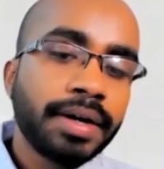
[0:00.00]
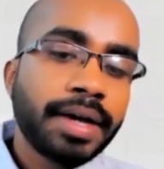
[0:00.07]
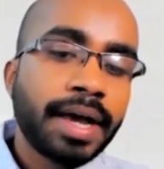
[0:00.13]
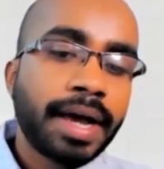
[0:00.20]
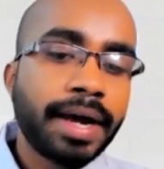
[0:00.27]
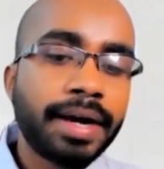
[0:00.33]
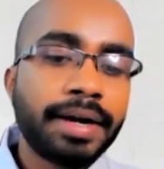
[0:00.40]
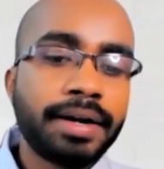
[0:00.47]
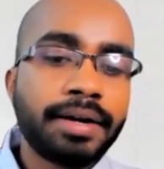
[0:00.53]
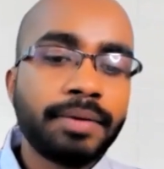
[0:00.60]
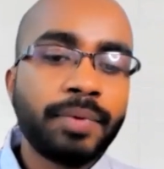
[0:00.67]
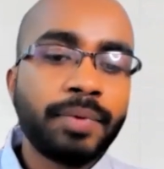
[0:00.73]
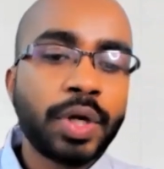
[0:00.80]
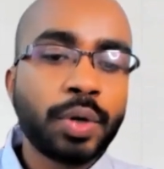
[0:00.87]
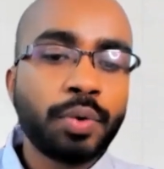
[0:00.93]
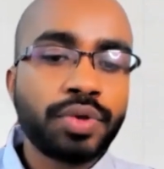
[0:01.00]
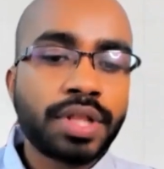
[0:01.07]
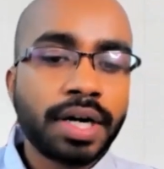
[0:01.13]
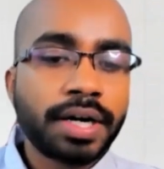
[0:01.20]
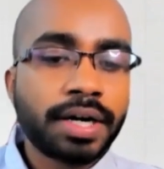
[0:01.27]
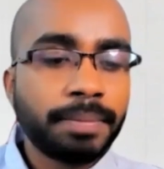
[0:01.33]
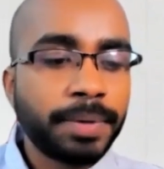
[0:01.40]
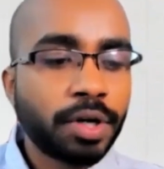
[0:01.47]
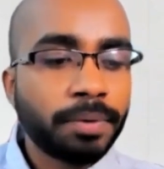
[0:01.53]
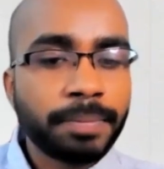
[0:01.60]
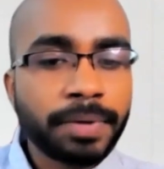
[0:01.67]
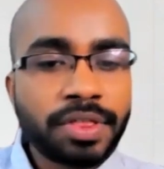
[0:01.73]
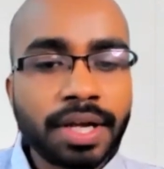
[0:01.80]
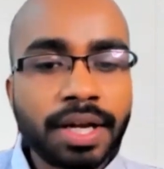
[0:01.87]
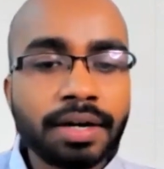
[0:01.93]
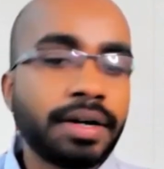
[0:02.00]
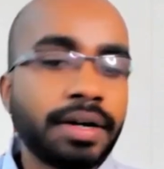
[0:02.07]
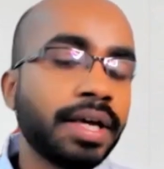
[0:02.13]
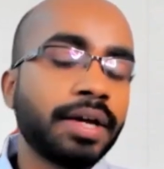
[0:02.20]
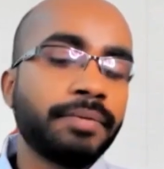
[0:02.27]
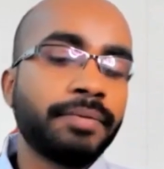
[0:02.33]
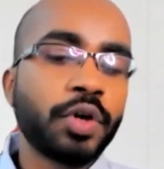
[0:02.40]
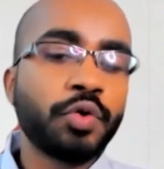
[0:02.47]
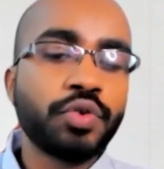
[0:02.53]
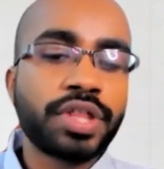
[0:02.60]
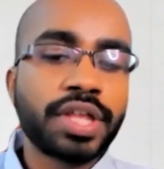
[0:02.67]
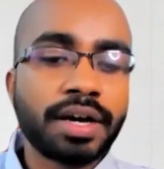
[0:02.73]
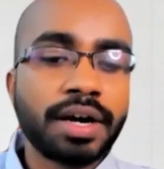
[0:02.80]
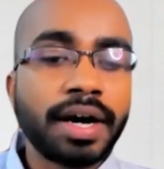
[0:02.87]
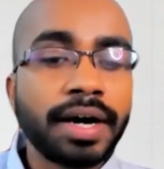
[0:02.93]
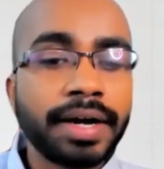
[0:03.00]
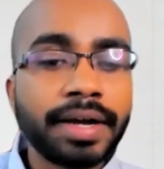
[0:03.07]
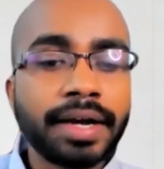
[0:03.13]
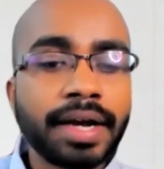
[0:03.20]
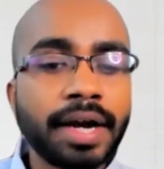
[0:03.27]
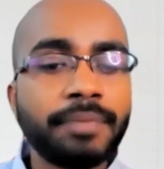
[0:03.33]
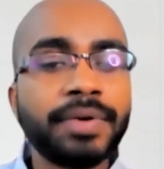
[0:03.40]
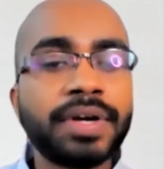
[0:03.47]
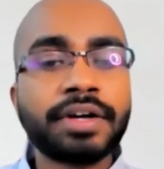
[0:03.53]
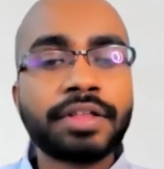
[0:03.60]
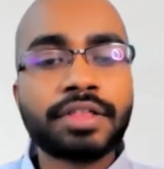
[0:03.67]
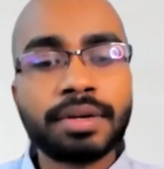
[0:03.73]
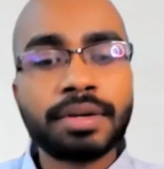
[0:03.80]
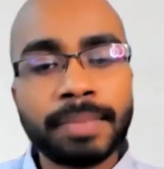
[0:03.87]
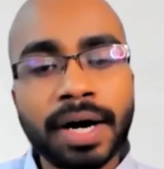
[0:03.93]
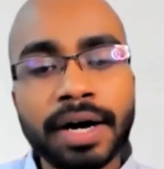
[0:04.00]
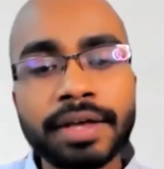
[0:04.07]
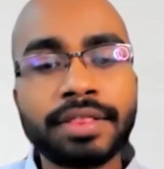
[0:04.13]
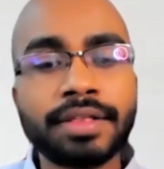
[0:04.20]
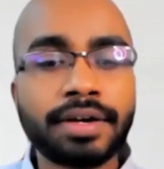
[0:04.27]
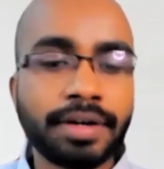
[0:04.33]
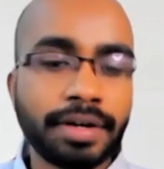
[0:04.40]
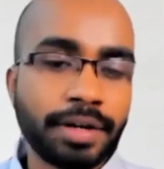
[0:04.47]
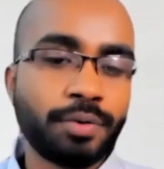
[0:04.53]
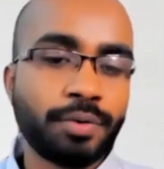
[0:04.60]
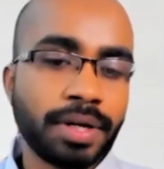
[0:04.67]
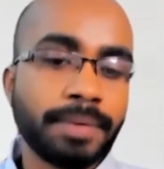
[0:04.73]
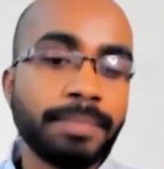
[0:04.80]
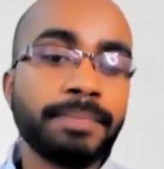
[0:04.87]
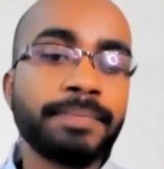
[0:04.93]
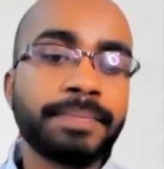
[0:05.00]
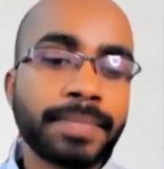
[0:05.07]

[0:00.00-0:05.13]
And we use a little bit of machine learning, we use AI, and we customize the curriculum